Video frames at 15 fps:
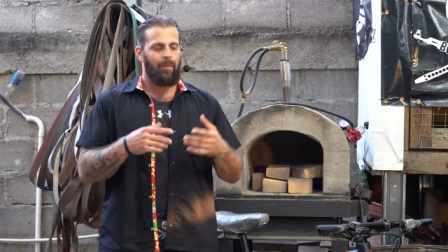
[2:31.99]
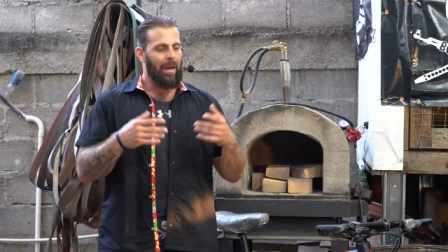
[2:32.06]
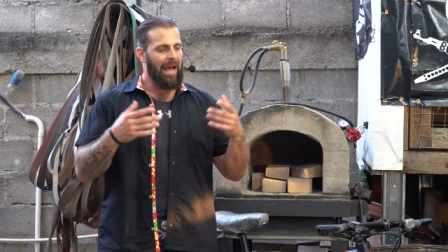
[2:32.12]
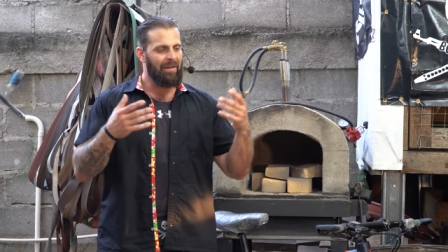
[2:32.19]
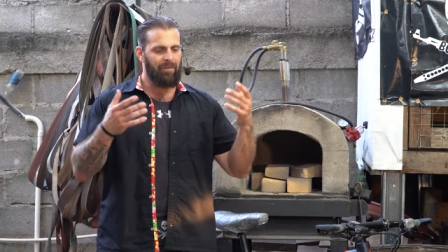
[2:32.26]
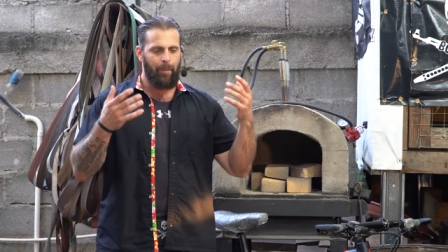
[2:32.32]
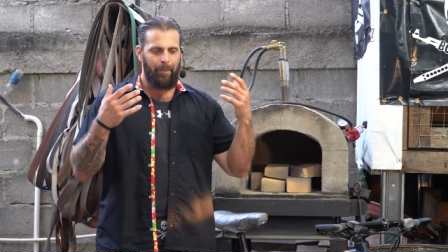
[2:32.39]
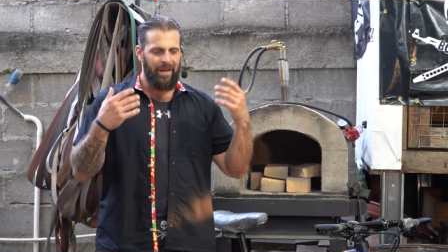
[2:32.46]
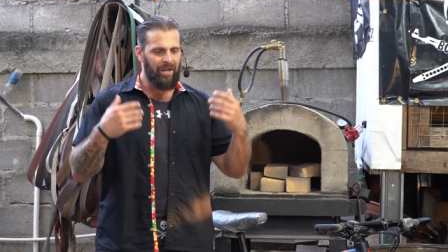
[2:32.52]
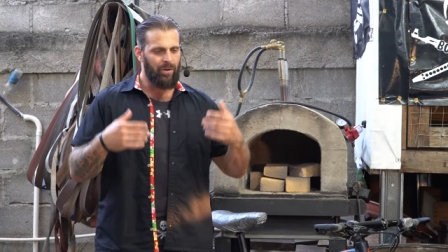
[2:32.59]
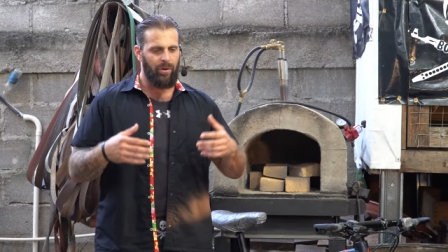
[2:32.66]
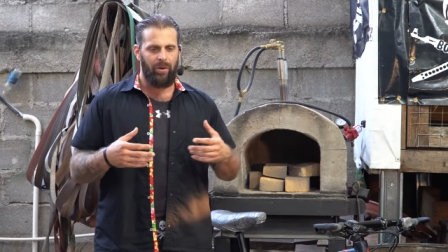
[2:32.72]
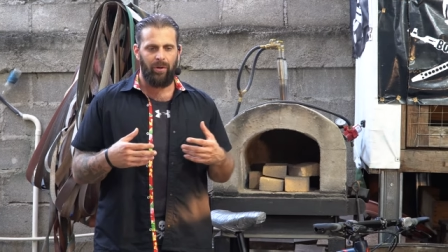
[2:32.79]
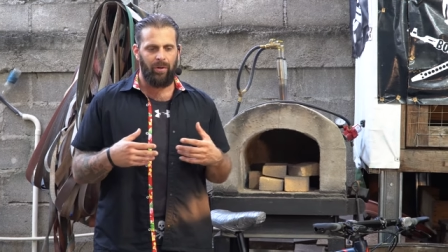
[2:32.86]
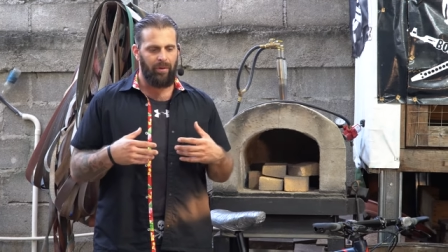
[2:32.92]
have a
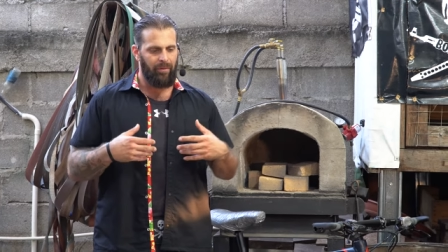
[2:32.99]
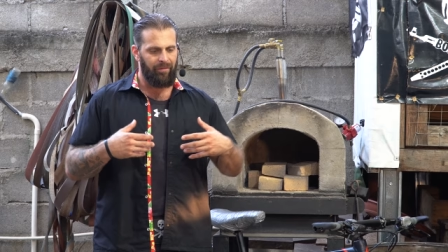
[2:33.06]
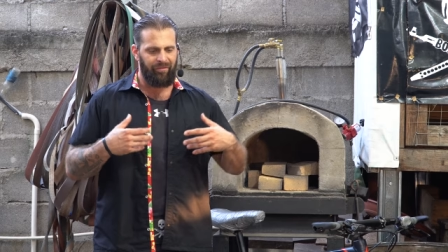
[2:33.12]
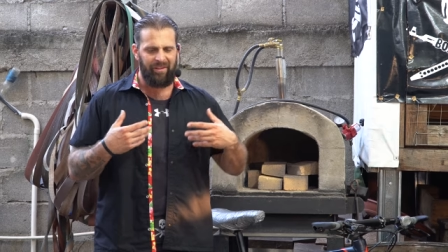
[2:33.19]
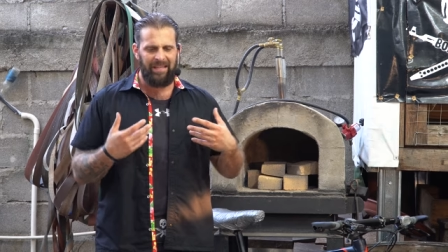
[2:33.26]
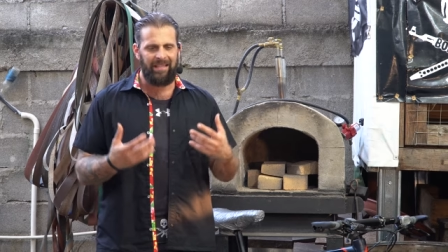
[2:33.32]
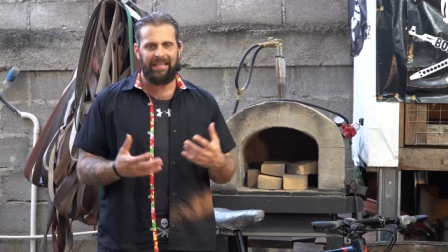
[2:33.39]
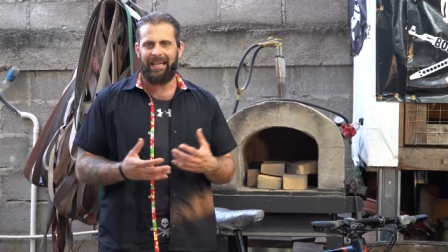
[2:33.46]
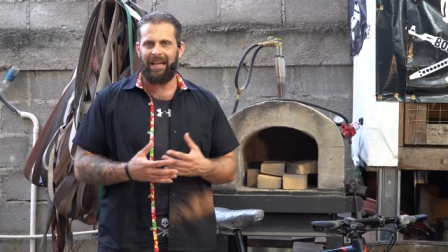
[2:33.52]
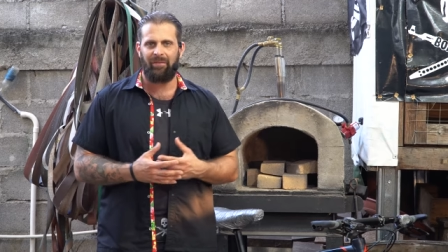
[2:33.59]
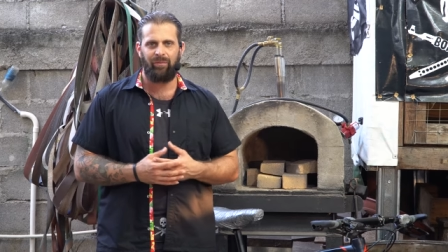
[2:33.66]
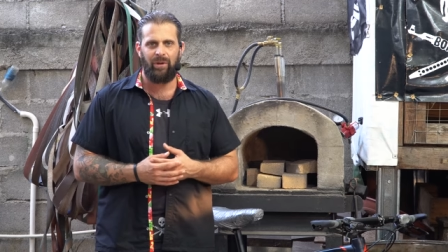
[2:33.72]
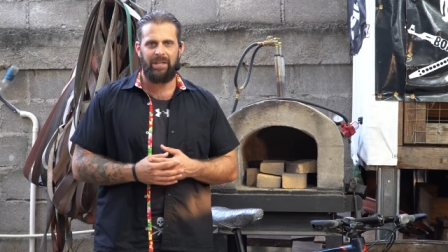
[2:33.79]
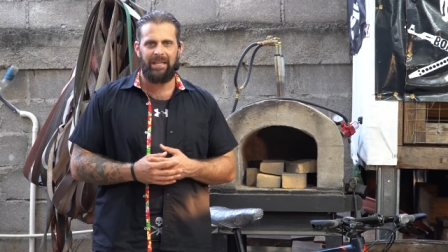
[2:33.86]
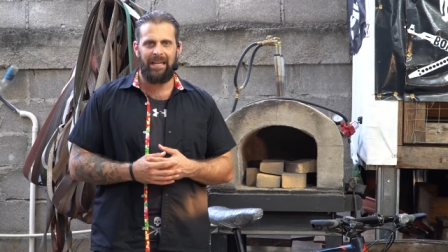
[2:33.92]
better feeling
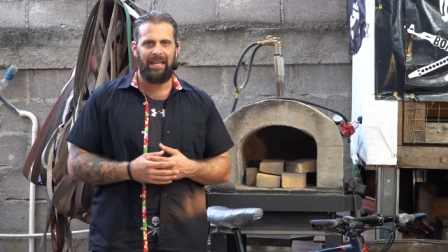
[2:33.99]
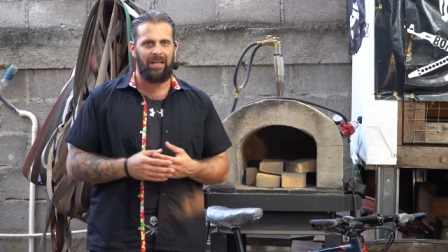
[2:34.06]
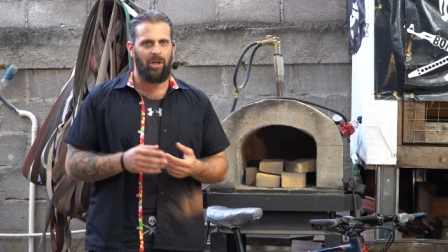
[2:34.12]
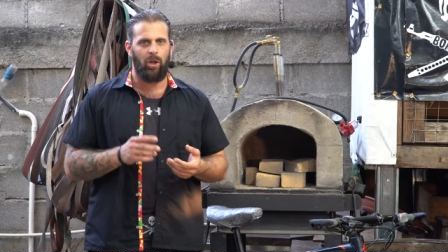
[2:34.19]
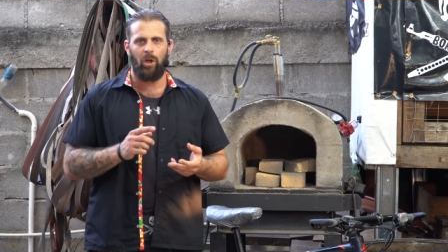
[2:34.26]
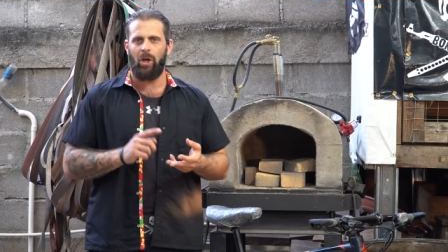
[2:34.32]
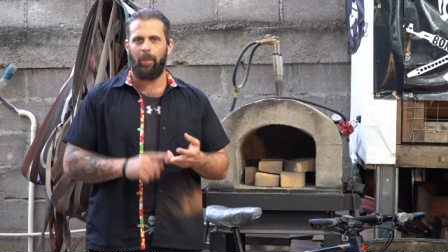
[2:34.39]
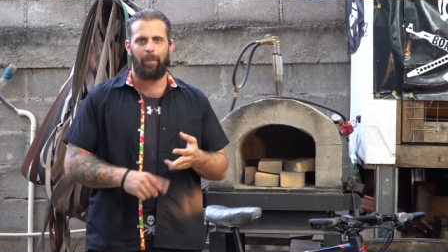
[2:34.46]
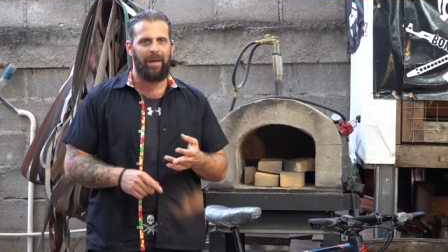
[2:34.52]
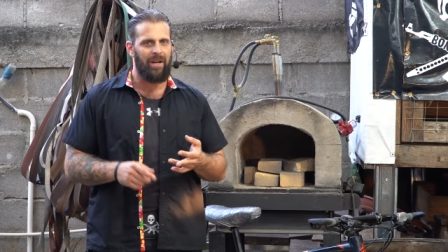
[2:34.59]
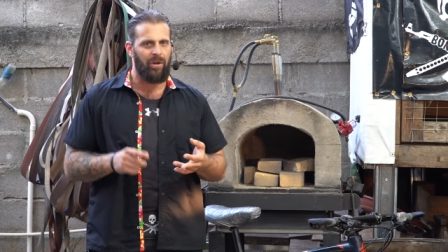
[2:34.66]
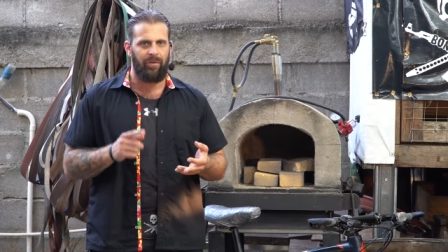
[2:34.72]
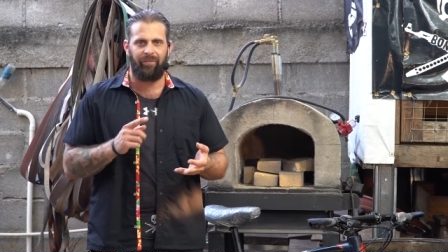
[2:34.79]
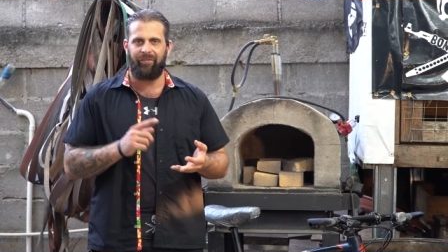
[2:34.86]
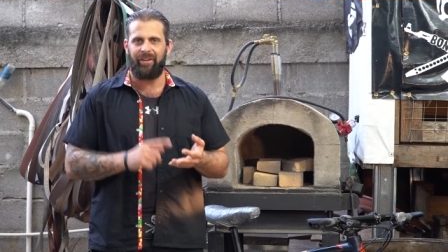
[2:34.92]
every day, look
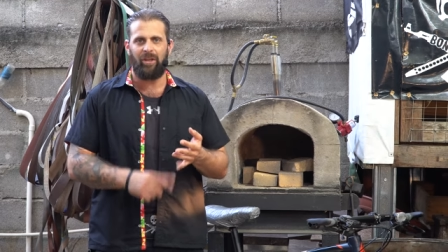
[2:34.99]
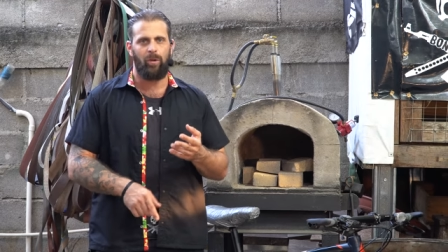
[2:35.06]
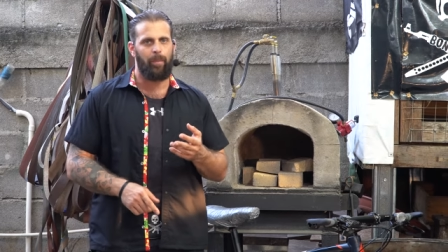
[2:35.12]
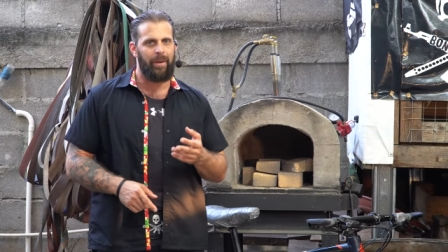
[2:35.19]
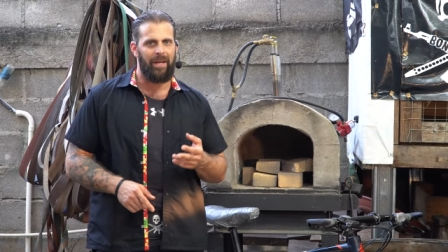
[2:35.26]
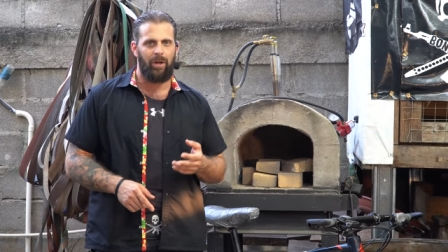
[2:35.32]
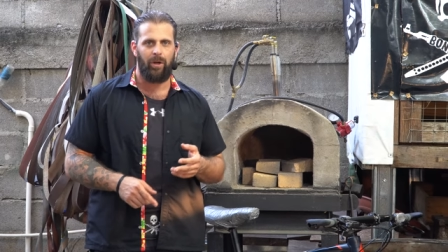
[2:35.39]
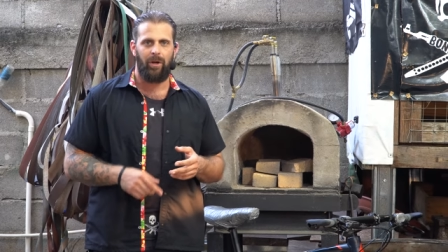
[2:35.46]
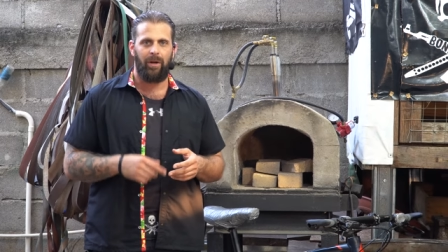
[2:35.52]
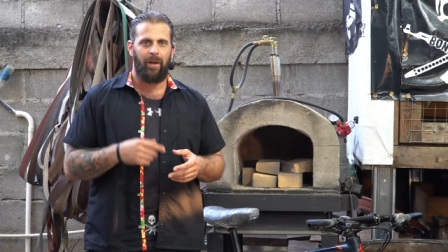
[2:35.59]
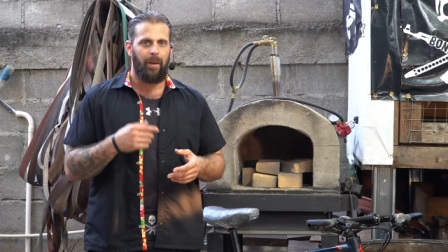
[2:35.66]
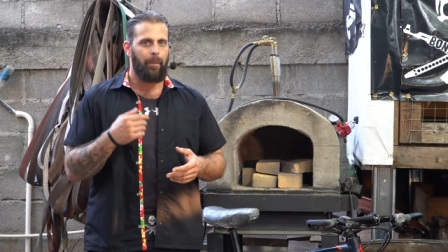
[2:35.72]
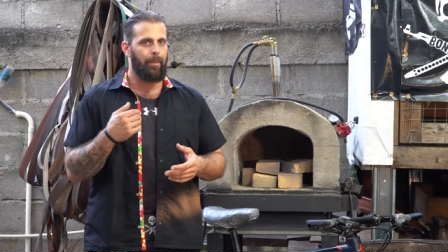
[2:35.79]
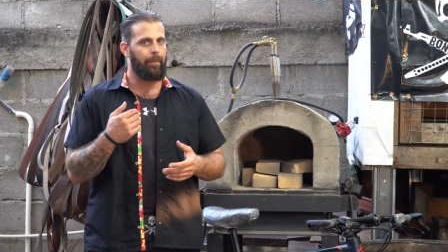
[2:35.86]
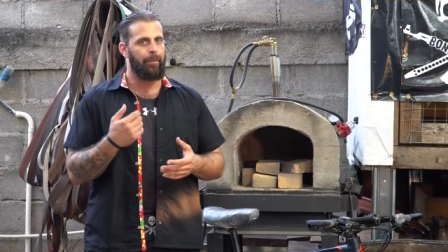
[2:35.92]
better, feel better,
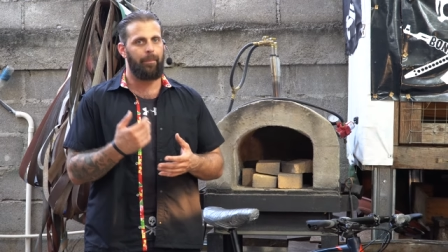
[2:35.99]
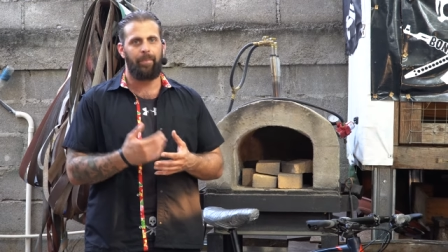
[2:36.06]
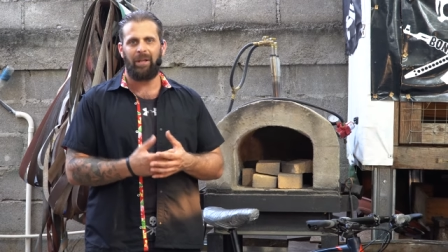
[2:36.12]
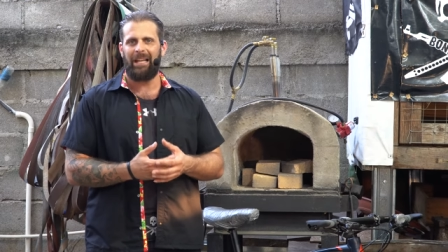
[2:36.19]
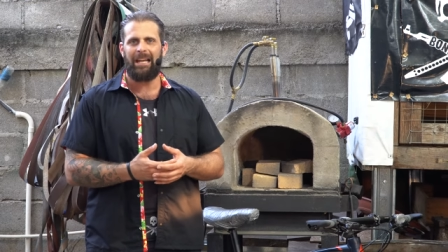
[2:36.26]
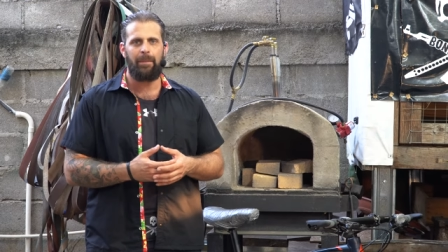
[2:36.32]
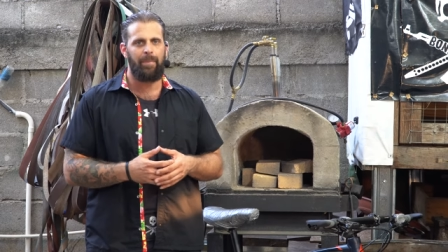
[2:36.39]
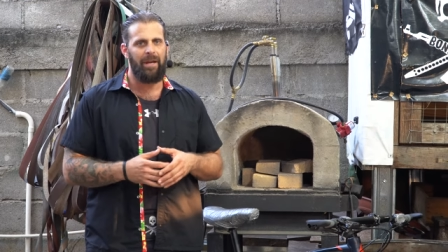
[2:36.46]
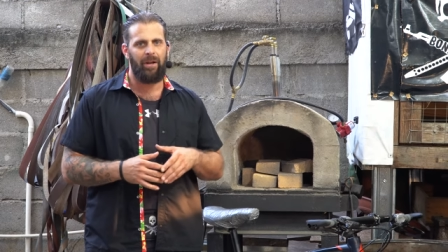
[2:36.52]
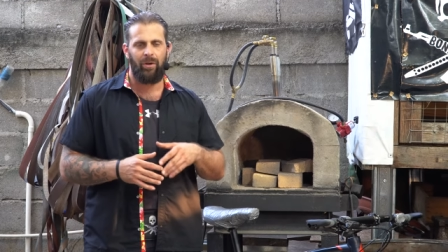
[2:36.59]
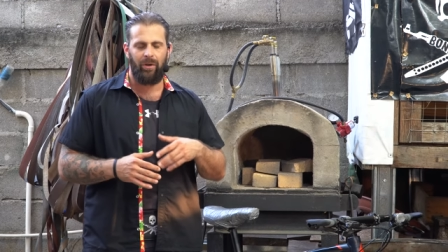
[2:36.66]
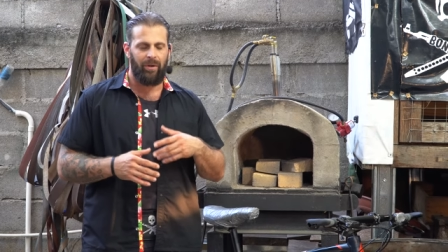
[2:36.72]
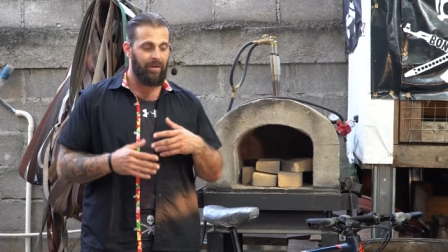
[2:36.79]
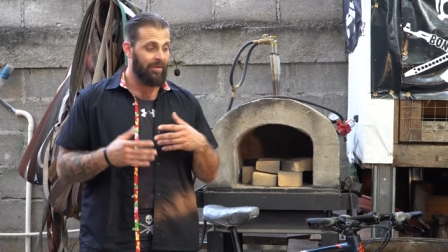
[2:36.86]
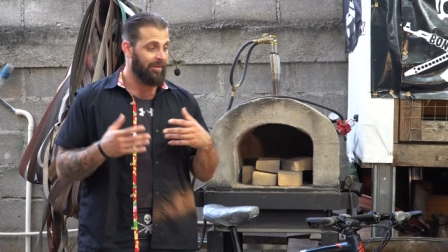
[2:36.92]
play
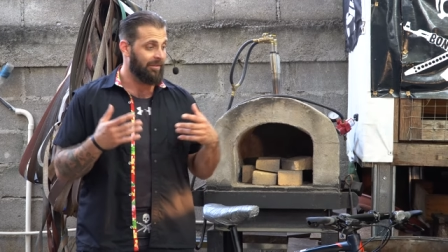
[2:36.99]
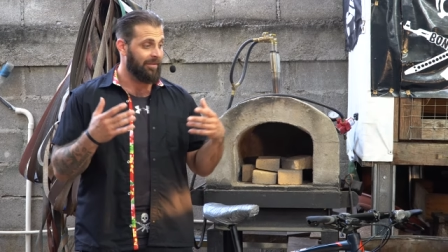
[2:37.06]
better,